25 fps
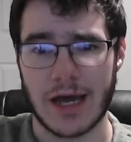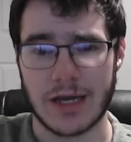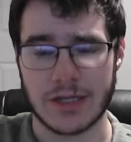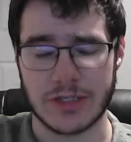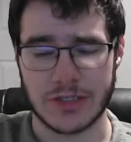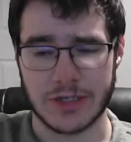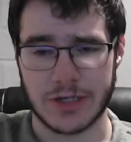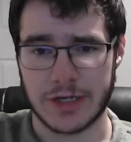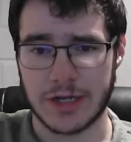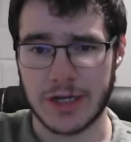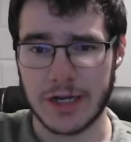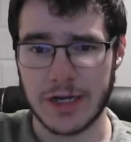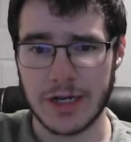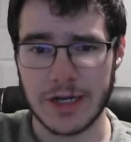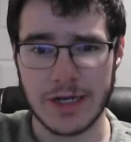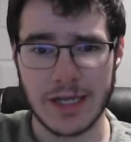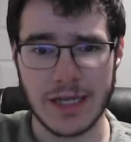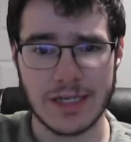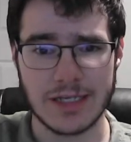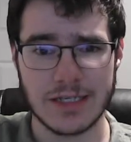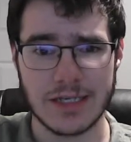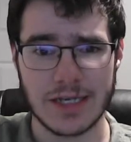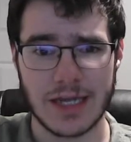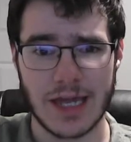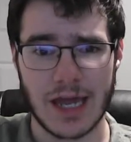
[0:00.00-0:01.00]
So you're going to
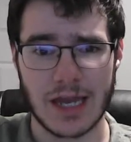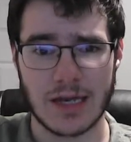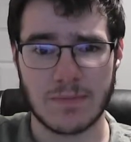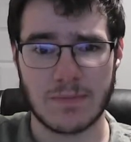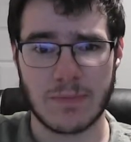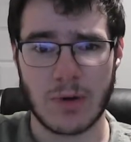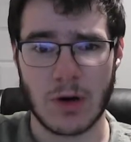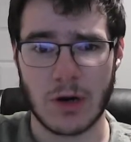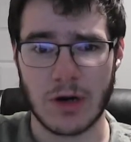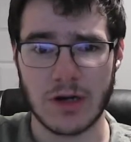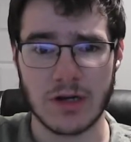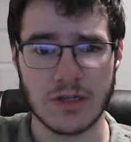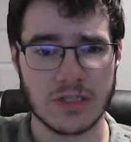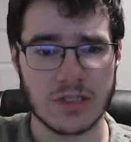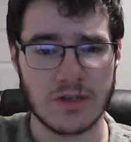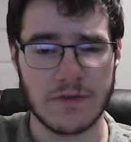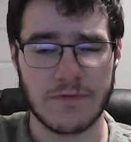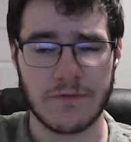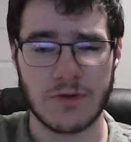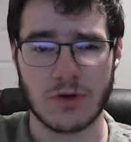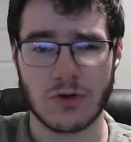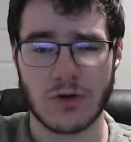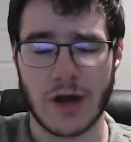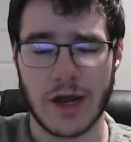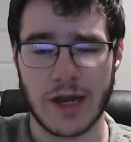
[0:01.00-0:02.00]
need to get parts
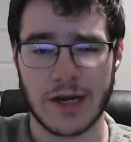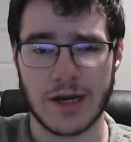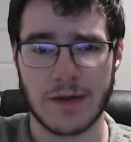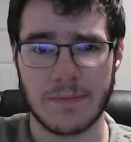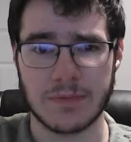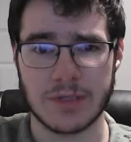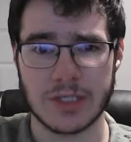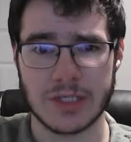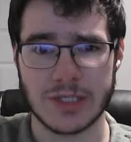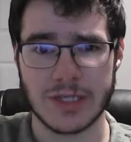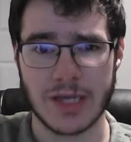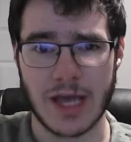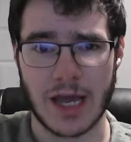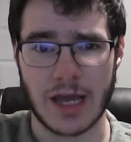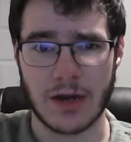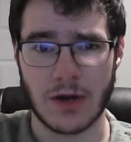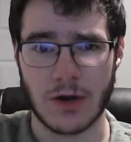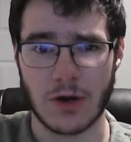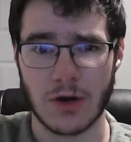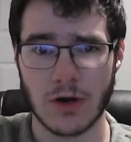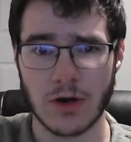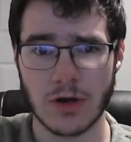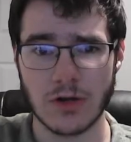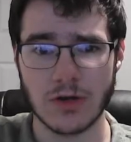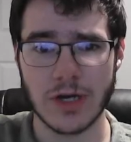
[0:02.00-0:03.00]
of your lineup set
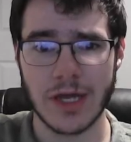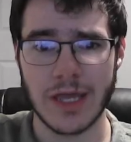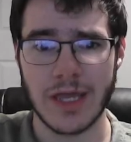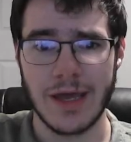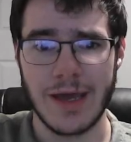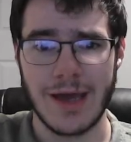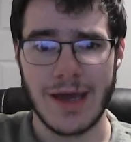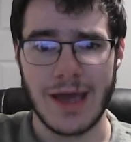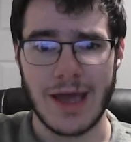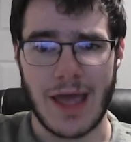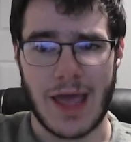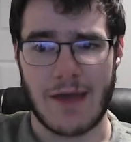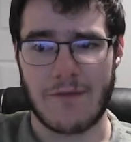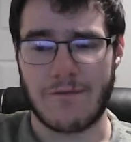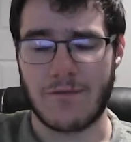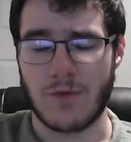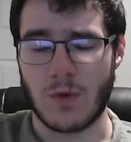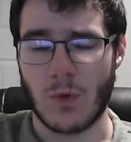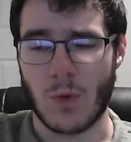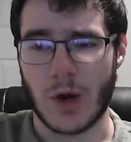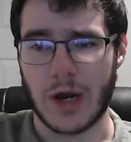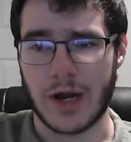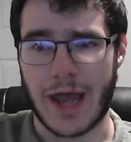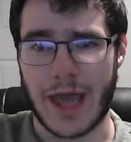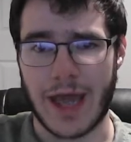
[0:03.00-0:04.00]
early if
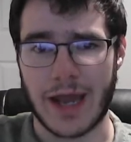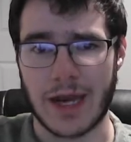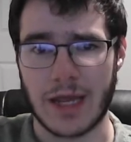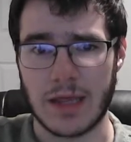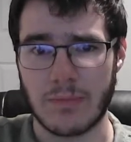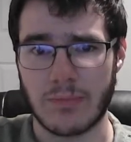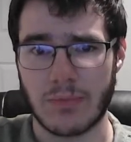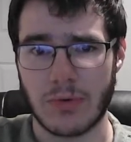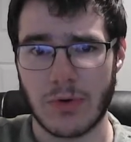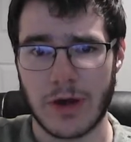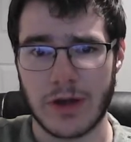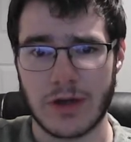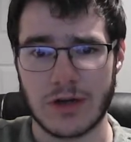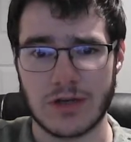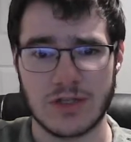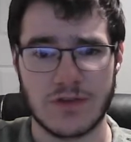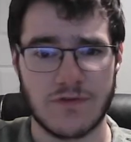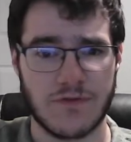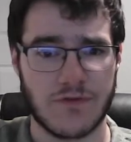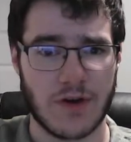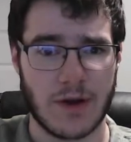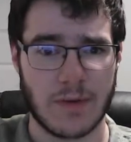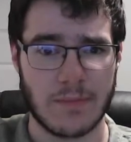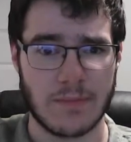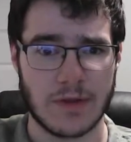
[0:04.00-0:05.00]
you want any players
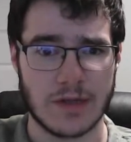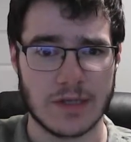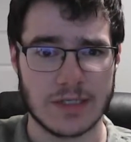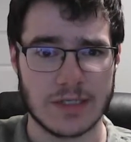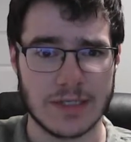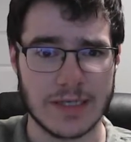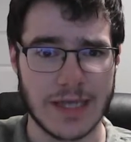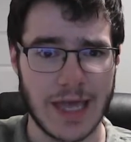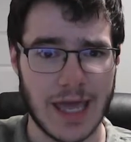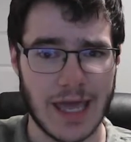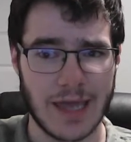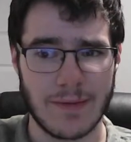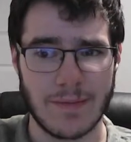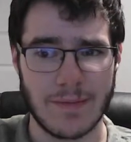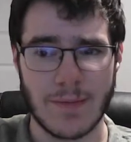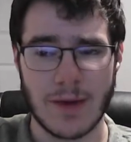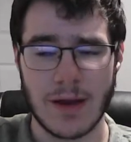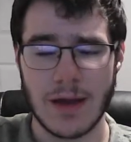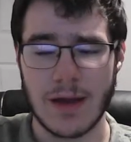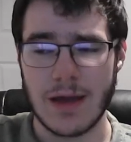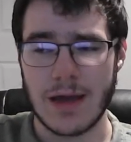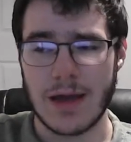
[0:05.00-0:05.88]
from this game.